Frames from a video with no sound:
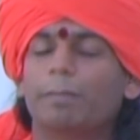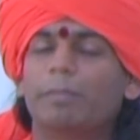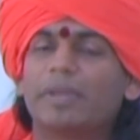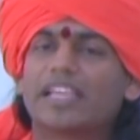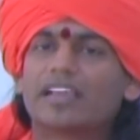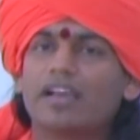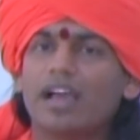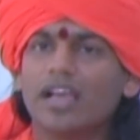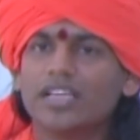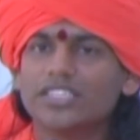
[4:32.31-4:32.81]

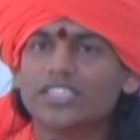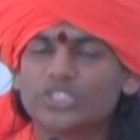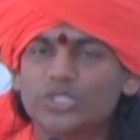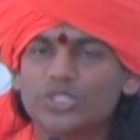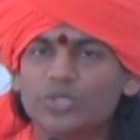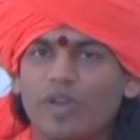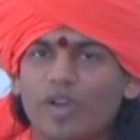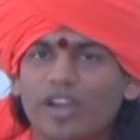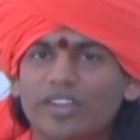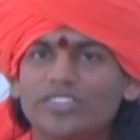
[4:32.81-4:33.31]
Because
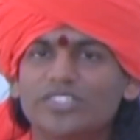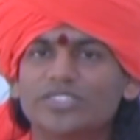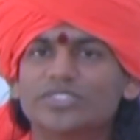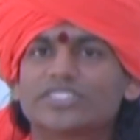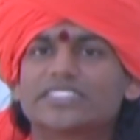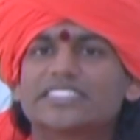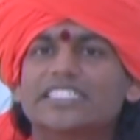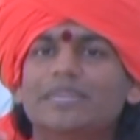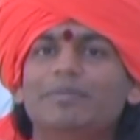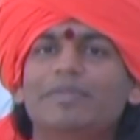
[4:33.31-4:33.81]
you want to
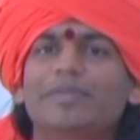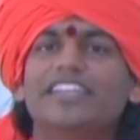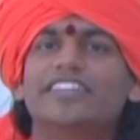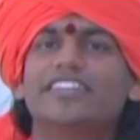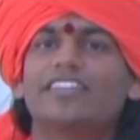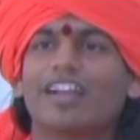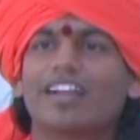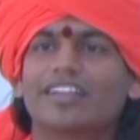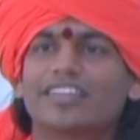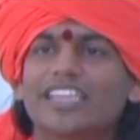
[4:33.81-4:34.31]
see me
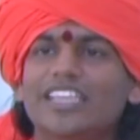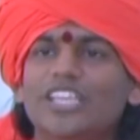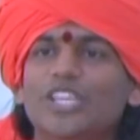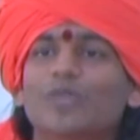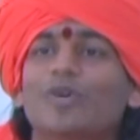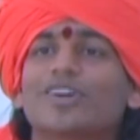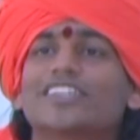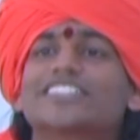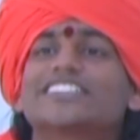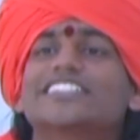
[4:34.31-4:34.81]
talking,
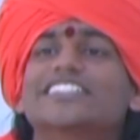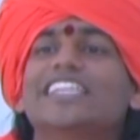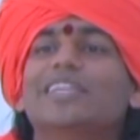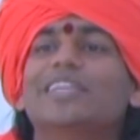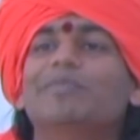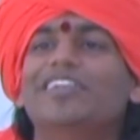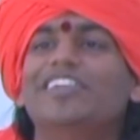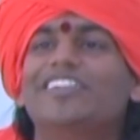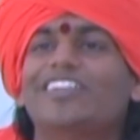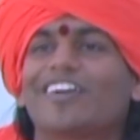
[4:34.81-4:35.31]
you are
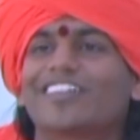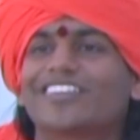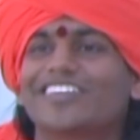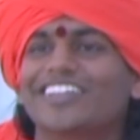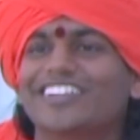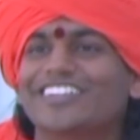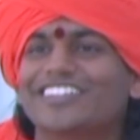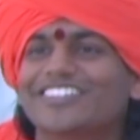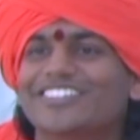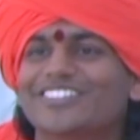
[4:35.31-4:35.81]
seeing me
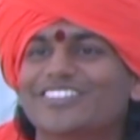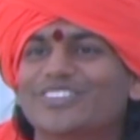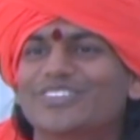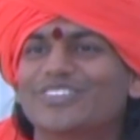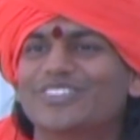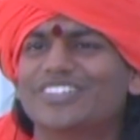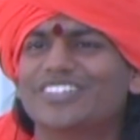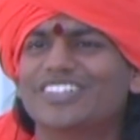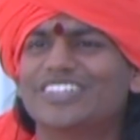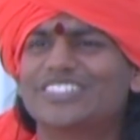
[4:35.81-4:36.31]
talking.
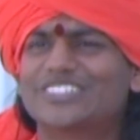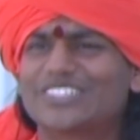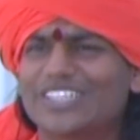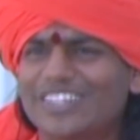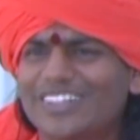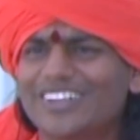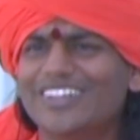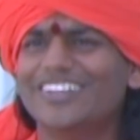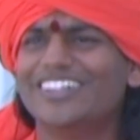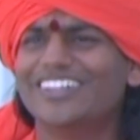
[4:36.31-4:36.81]
It's
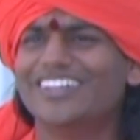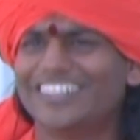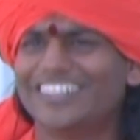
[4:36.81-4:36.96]
little